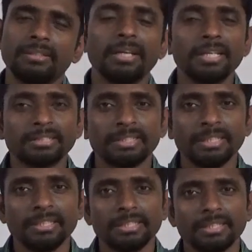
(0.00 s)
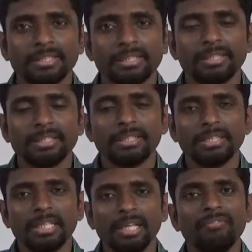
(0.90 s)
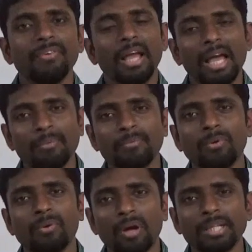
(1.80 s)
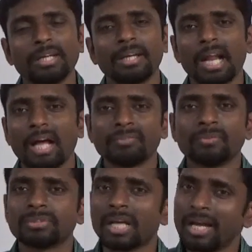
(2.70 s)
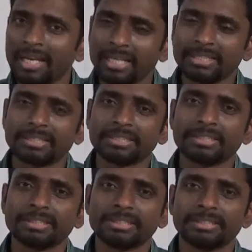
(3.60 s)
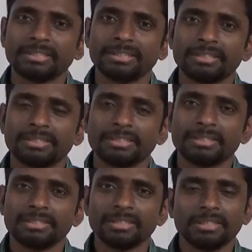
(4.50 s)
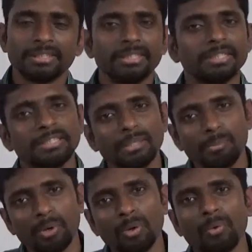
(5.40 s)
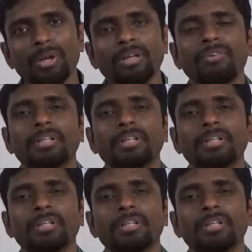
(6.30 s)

Let us see. If we have to draw the graph of sin x, this is a monotonic